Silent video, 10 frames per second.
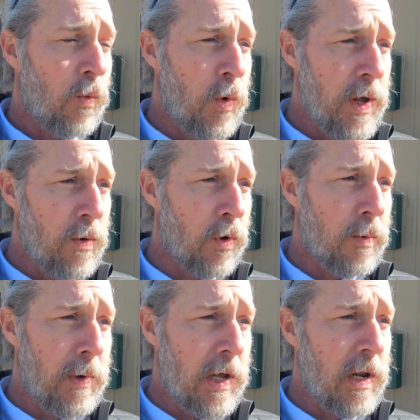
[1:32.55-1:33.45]
We
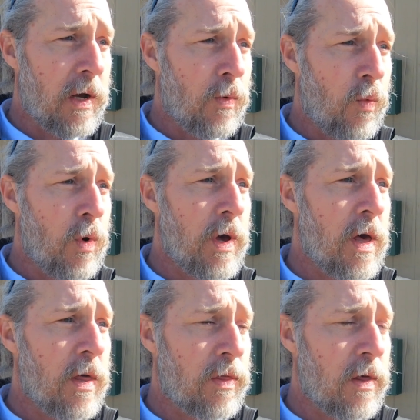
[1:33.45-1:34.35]
were meeting
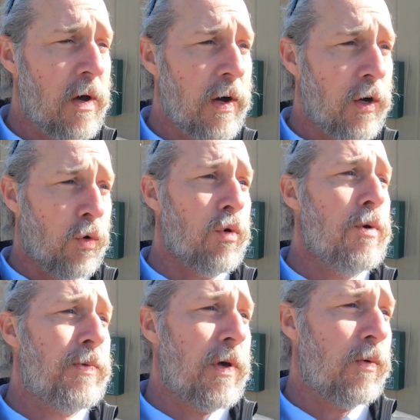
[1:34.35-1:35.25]
with a
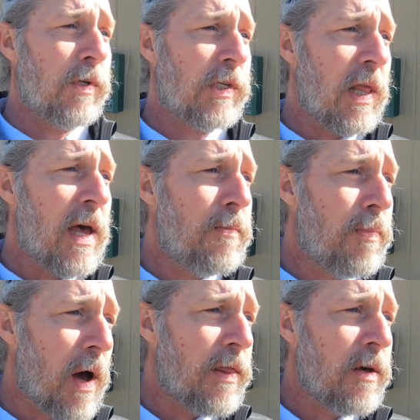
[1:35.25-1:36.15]
group that was
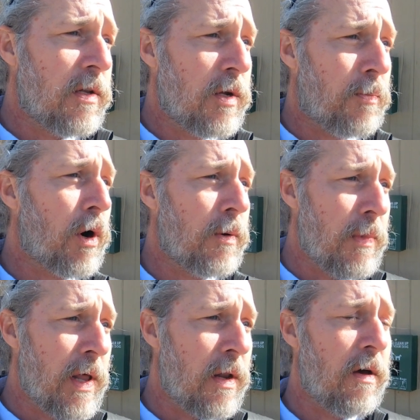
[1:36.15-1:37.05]
led by the
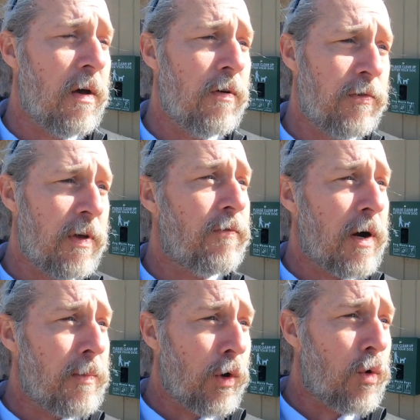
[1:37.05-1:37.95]
Department of
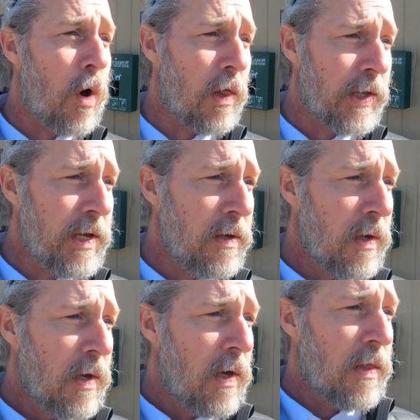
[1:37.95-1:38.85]
Environmental Quality,
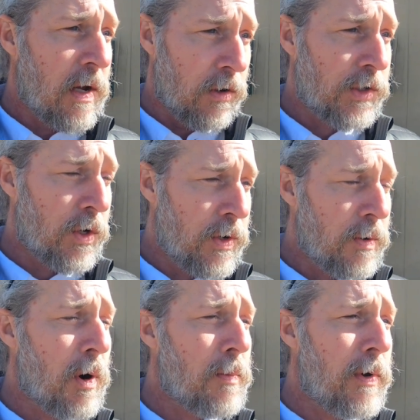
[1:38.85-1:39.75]
the Arizona
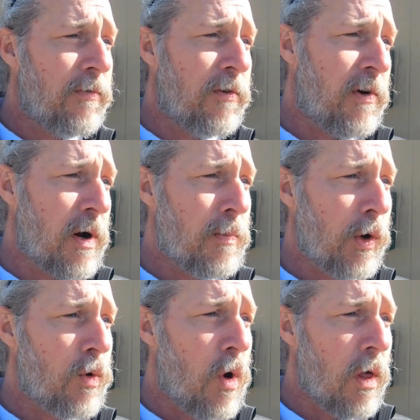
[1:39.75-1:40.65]
Department of
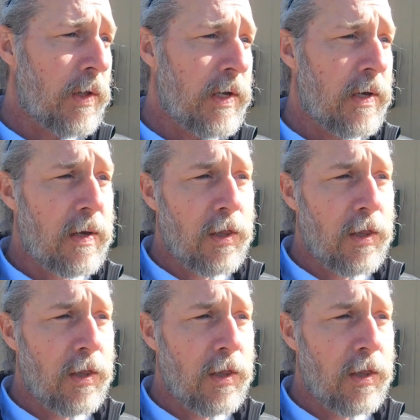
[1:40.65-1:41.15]
Environmental Quality,